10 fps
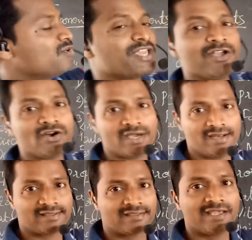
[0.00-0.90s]
Cooking
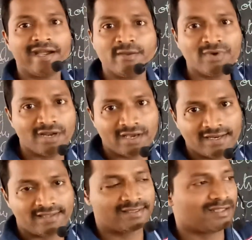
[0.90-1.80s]
oils, edible
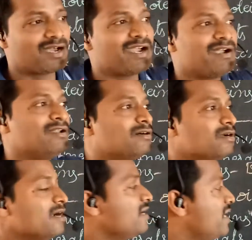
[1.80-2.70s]
oils, and
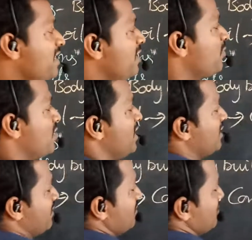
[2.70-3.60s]
dairy
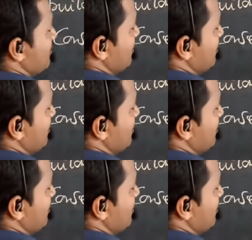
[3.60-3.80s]
products.